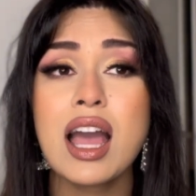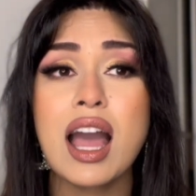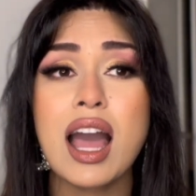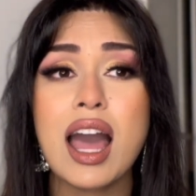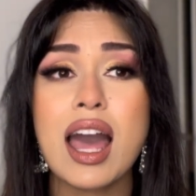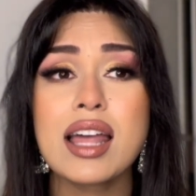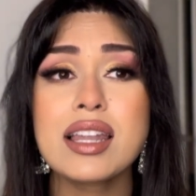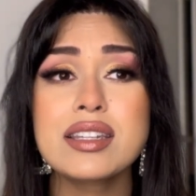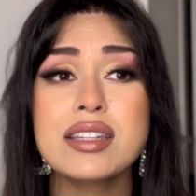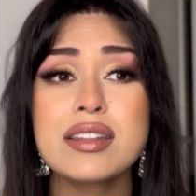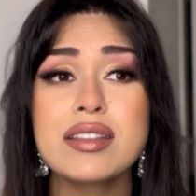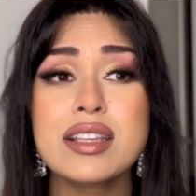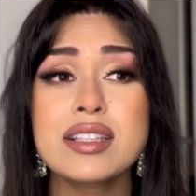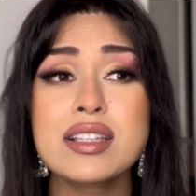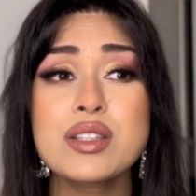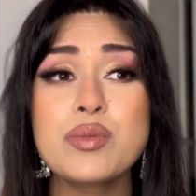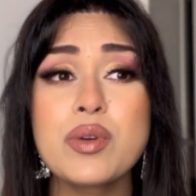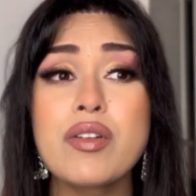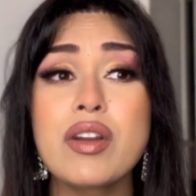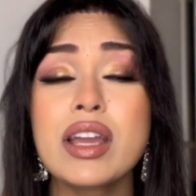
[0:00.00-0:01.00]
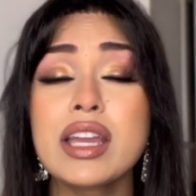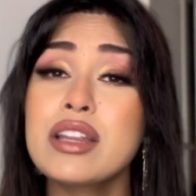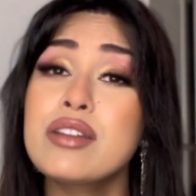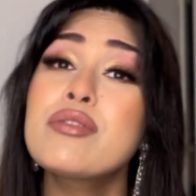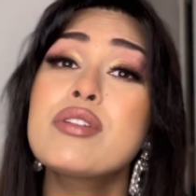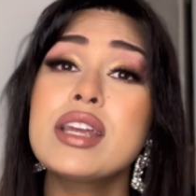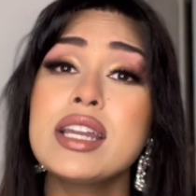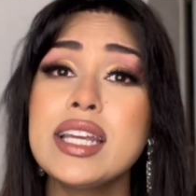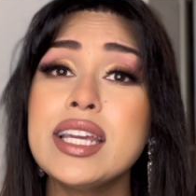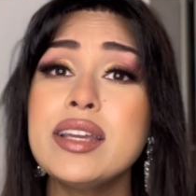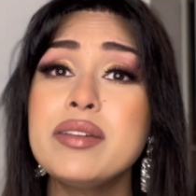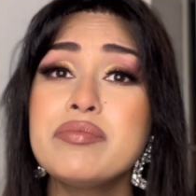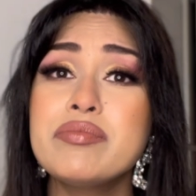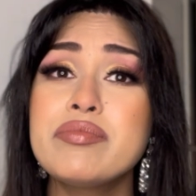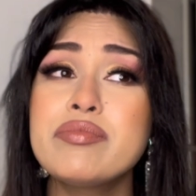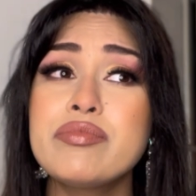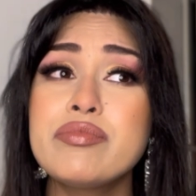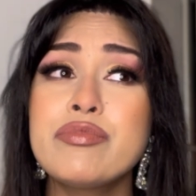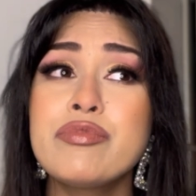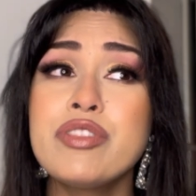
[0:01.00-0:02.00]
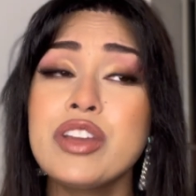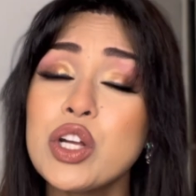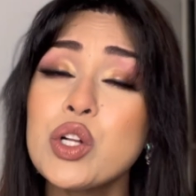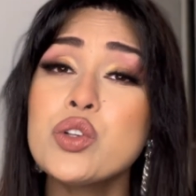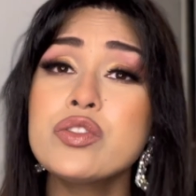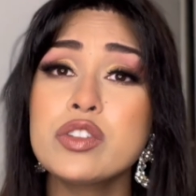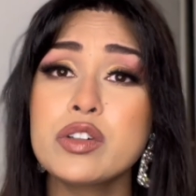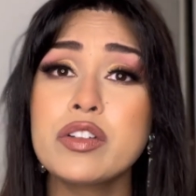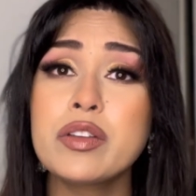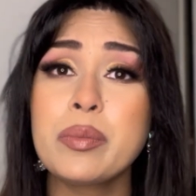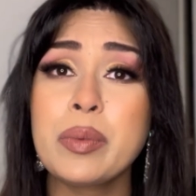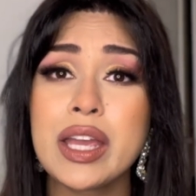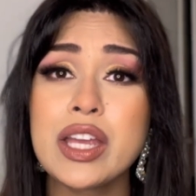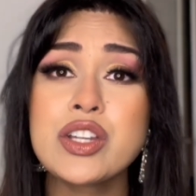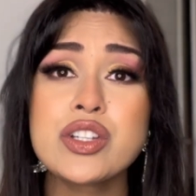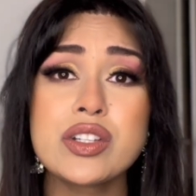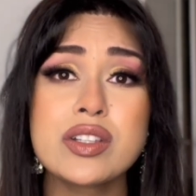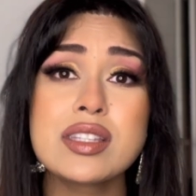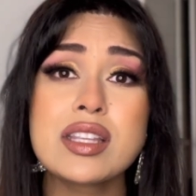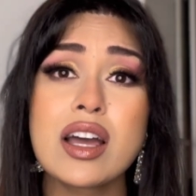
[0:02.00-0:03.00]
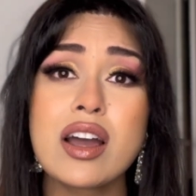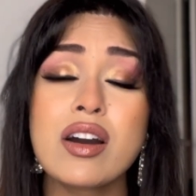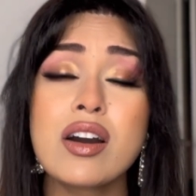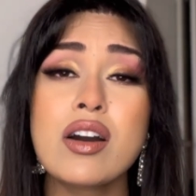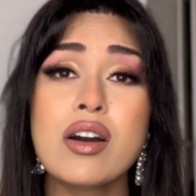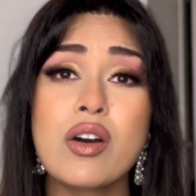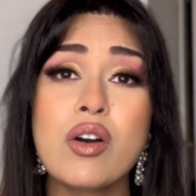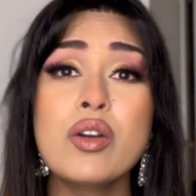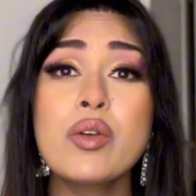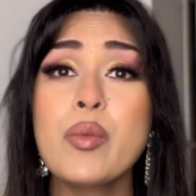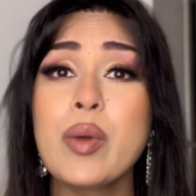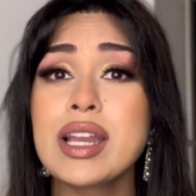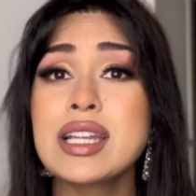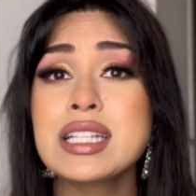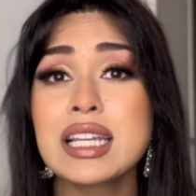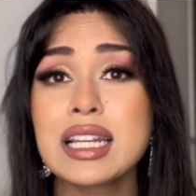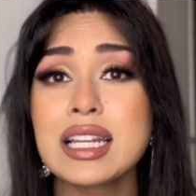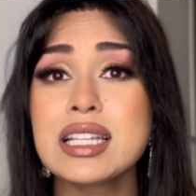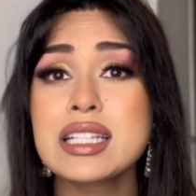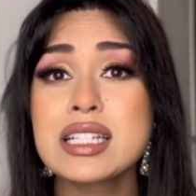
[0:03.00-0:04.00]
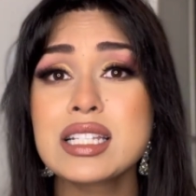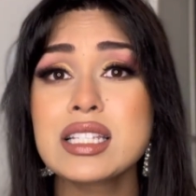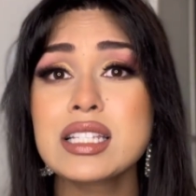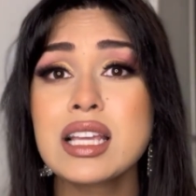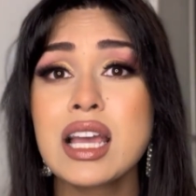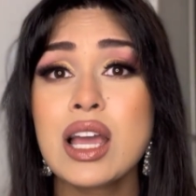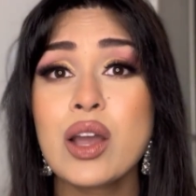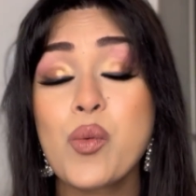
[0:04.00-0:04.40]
And this is where I can really feel for the patients that are on waiting lists,